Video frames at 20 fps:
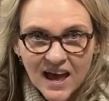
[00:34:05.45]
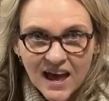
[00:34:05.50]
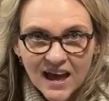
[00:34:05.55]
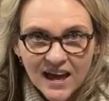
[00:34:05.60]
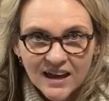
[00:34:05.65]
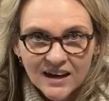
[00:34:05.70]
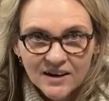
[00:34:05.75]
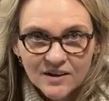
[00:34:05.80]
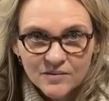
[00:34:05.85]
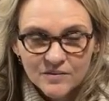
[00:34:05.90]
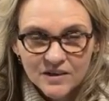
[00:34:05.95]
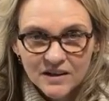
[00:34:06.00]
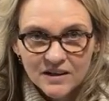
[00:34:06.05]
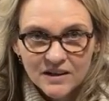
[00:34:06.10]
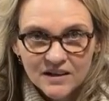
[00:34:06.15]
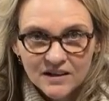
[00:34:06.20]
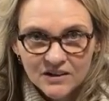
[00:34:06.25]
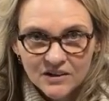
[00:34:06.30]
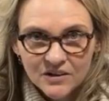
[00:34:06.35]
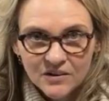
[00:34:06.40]
And I'm going
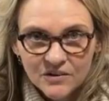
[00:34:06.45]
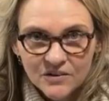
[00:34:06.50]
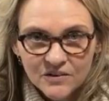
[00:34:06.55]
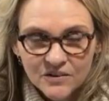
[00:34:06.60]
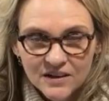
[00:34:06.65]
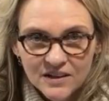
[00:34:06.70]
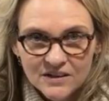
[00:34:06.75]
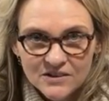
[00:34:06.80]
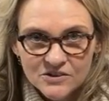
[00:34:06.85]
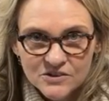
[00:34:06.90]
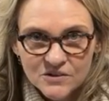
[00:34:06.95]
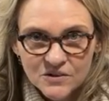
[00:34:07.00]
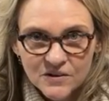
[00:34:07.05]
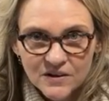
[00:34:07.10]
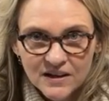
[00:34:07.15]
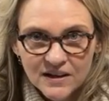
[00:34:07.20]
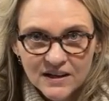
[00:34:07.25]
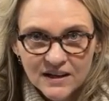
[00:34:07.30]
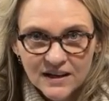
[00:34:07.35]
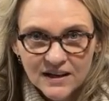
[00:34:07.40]
to go enjoy
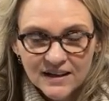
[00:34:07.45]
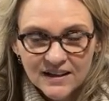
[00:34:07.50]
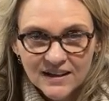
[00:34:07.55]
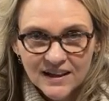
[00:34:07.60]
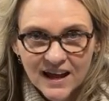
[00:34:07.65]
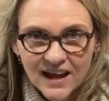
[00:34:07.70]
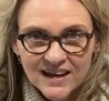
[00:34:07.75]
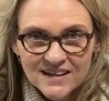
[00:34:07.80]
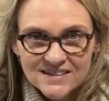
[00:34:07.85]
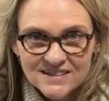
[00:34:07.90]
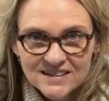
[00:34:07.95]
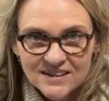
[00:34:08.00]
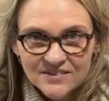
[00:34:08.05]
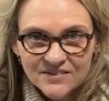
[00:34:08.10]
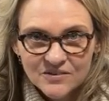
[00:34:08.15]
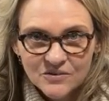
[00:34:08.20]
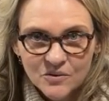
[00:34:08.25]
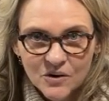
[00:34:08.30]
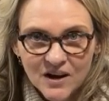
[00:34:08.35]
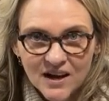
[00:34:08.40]
a glass of
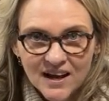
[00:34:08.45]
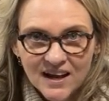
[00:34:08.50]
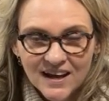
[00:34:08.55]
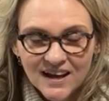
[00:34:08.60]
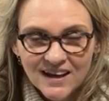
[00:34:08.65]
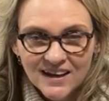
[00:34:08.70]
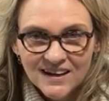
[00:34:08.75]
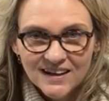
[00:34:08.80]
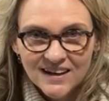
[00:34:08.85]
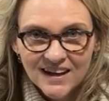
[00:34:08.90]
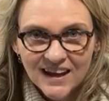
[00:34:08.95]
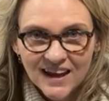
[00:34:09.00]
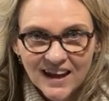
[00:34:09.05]
wine